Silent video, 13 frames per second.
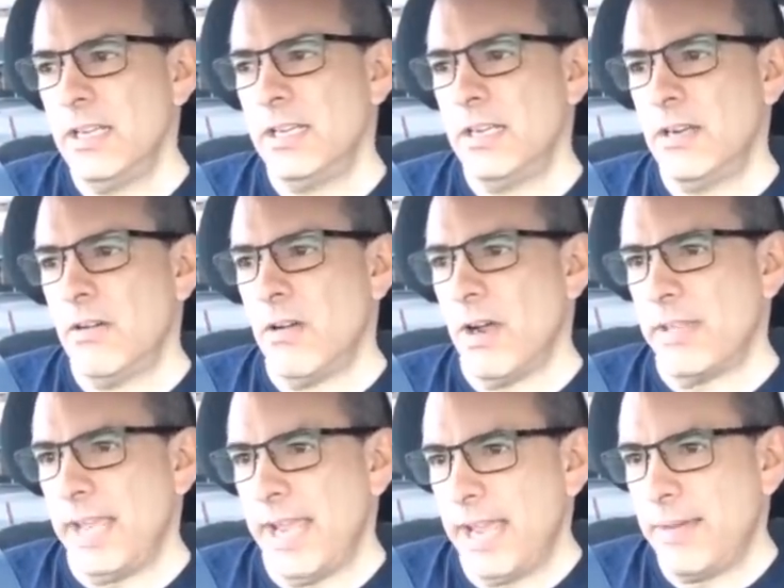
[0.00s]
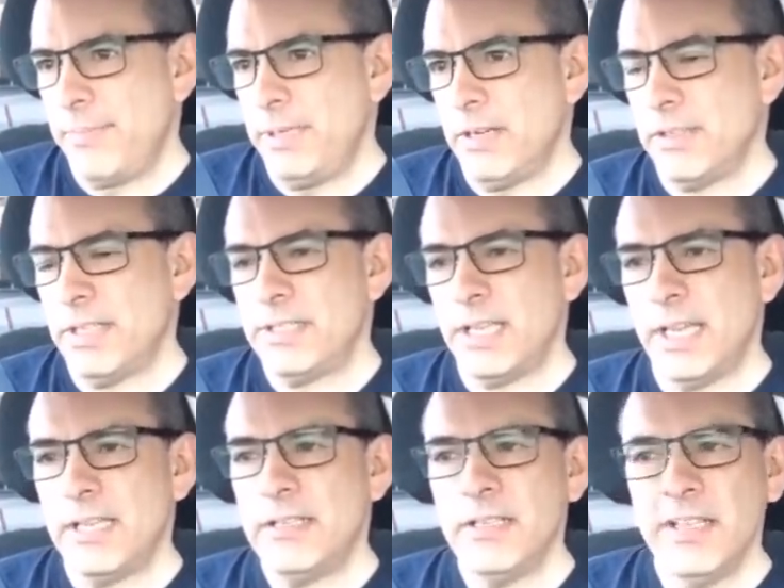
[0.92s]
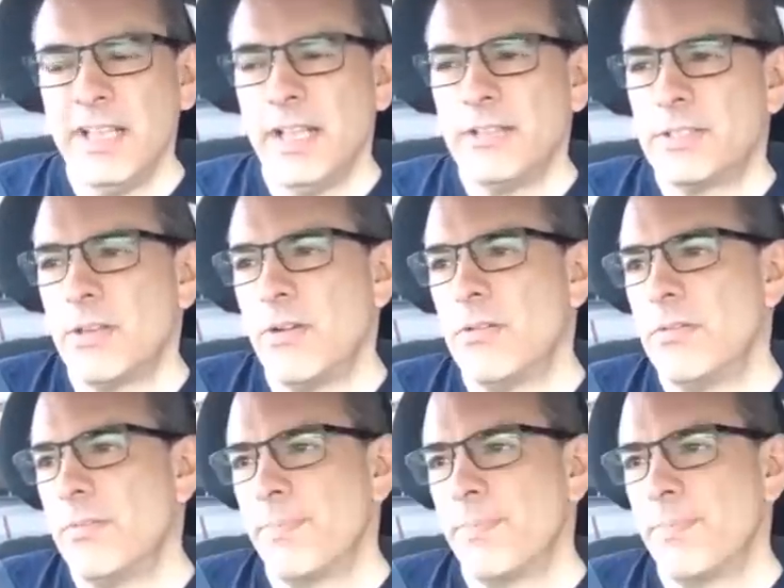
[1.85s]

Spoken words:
And then, you know, are they happy? Are they sad?